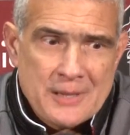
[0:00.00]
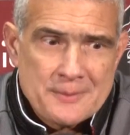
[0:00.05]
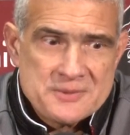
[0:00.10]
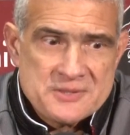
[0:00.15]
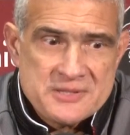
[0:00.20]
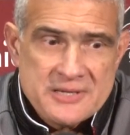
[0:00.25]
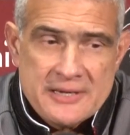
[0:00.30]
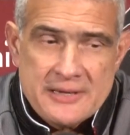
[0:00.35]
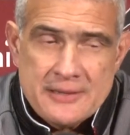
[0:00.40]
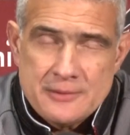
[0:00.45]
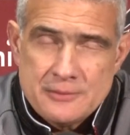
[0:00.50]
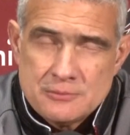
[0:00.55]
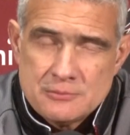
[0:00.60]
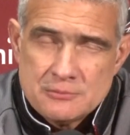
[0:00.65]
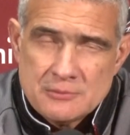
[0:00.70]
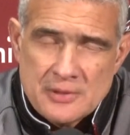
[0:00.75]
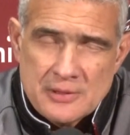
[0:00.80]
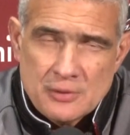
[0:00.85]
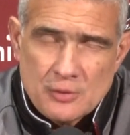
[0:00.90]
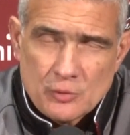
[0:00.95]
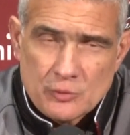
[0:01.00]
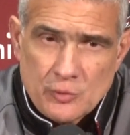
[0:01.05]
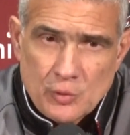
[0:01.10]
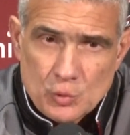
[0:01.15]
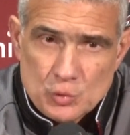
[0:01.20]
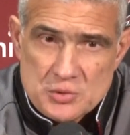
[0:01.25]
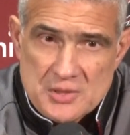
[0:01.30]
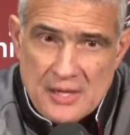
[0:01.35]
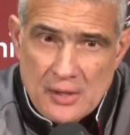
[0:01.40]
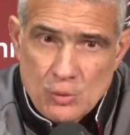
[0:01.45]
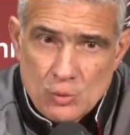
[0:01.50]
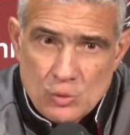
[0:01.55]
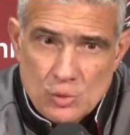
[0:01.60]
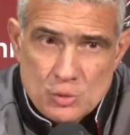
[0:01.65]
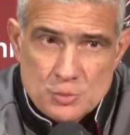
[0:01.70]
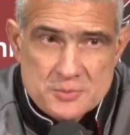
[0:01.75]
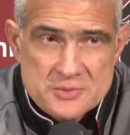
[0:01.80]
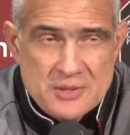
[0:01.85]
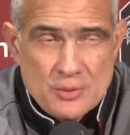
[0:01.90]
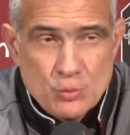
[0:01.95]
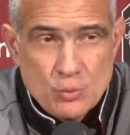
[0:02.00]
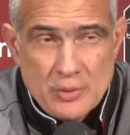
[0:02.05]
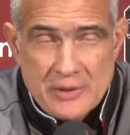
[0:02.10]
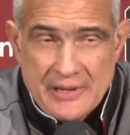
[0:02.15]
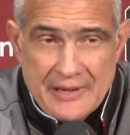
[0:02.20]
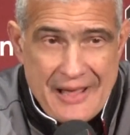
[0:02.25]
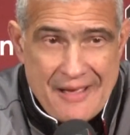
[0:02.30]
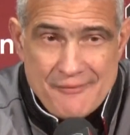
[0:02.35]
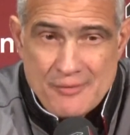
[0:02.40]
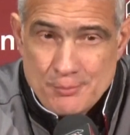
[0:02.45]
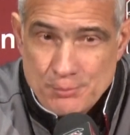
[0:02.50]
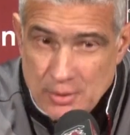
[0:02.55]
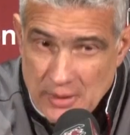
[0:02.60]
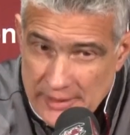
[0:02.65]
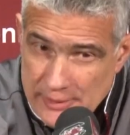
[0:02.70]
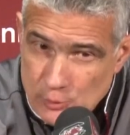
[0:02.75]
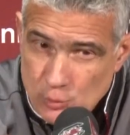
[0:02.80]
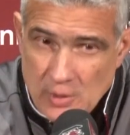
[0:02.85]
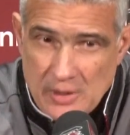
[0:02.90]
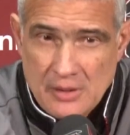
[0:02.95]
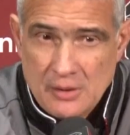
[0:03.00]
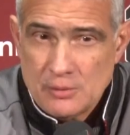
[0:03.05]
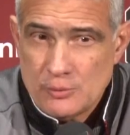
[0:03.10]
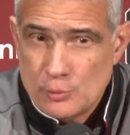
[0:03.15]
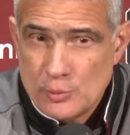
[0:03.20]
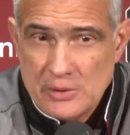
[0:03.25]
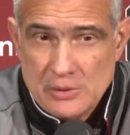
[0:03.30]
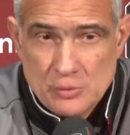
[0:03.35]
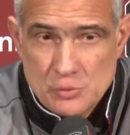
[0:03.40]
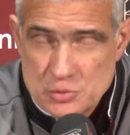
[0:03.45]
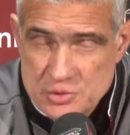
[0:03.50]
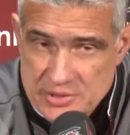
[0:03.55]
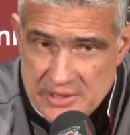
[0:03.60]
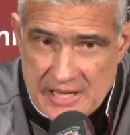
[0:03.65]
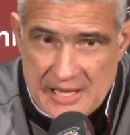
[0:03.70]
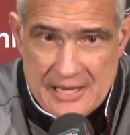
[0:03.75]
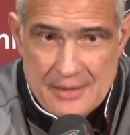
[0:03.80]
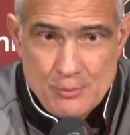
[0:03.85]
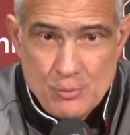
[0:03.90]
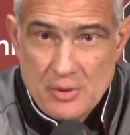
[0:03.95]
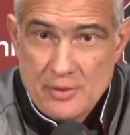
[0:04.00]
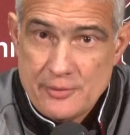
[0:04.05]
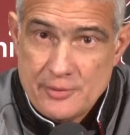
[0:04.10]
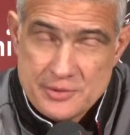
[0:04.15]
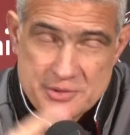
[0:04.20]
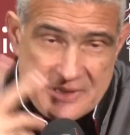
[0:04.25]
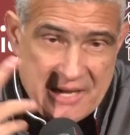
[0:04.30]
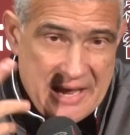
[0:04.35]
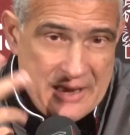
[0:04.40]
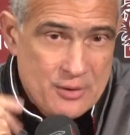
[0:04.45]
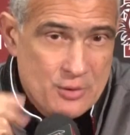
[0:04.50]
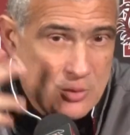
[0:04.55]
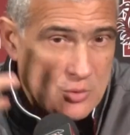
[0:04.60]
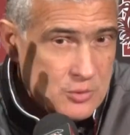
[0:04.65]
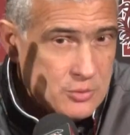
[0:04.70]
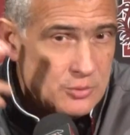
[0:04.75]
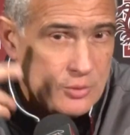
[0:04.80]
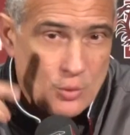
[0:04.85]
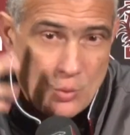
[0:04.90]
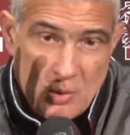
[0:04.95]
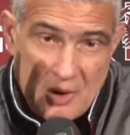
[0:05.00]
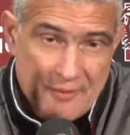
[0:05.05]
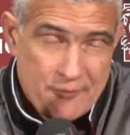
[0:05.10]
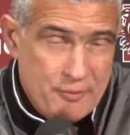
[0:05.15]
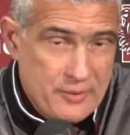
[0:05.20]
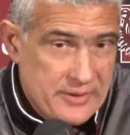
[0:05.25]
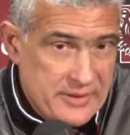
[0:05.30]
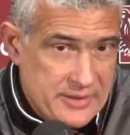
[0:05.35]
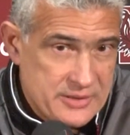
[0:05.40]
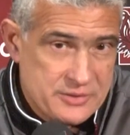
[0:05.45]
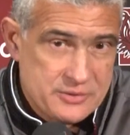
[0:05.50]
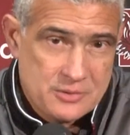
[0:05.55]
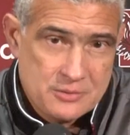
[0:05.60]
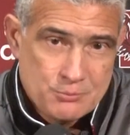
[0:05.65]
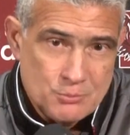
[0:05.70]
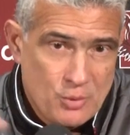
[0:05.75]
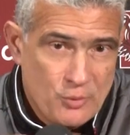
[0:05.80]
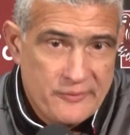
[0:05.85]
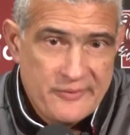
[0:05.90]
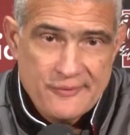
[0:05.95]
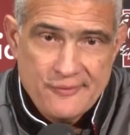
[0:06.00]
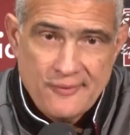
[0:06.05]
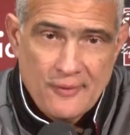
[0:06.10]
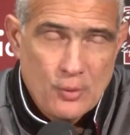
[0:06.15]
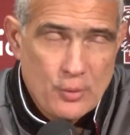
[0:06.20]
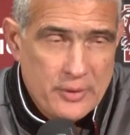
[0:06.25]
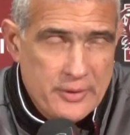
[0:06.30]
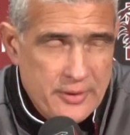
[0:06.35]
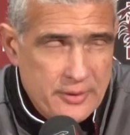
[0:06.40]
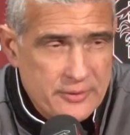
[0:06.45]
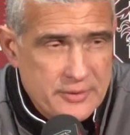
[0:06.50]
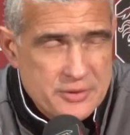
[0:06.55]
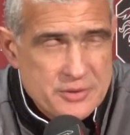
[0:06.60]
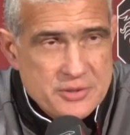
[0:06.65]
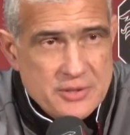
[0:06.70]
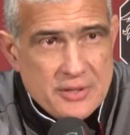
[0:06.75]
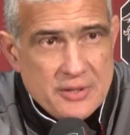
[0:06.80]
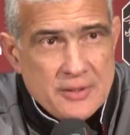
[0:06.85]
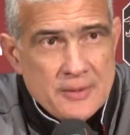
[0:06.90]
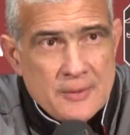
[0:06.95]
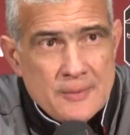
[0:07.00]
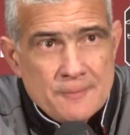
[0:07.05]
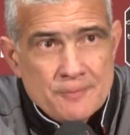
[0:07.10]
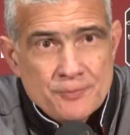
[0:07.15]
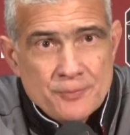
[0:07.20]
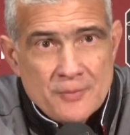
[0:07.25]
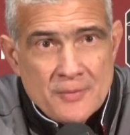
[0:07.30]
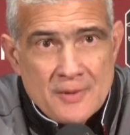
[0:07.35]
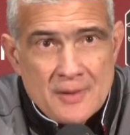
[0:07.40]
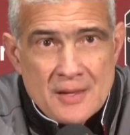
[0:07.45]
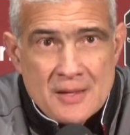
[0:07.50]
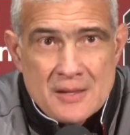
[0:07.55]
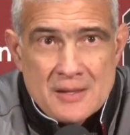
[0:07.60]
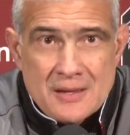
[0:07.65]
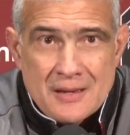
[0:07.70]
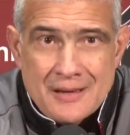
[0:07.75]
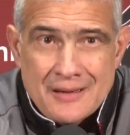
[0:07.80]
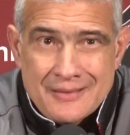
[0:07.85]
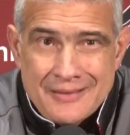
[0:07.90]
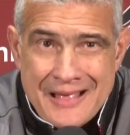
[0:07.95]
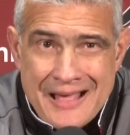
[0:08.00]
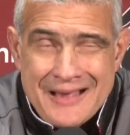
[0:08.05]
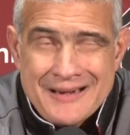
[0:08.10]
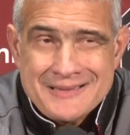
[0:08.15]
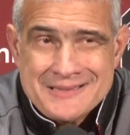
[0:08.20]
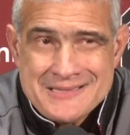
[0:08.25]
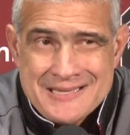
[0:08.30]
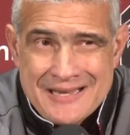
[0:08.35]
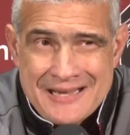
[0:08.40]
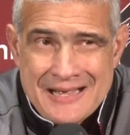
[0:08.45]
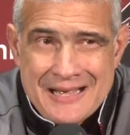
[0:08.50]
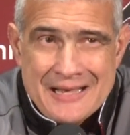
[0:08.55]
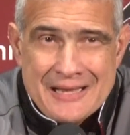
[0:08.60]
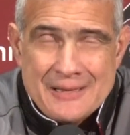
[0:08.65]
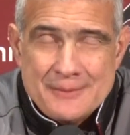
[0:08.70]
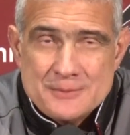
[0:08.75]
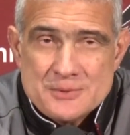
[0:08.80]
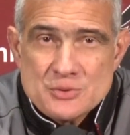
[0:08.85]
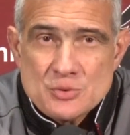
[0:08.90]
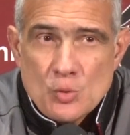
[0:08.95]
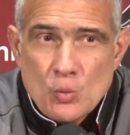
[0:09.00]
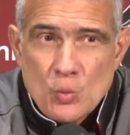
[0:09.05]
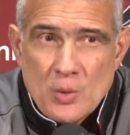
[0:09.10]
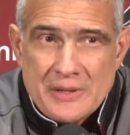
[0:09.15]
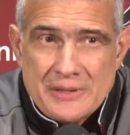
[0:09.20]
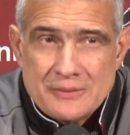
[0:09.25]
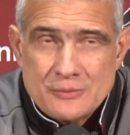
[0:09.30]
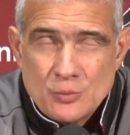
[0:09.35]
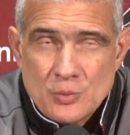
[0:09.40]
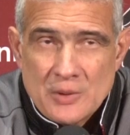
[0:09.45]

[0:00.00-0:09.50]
sitting in those hotel rooms and we haven't played well, we lose a game, whether it's Cancun or wherever it is moving forward here this year, a lot of times what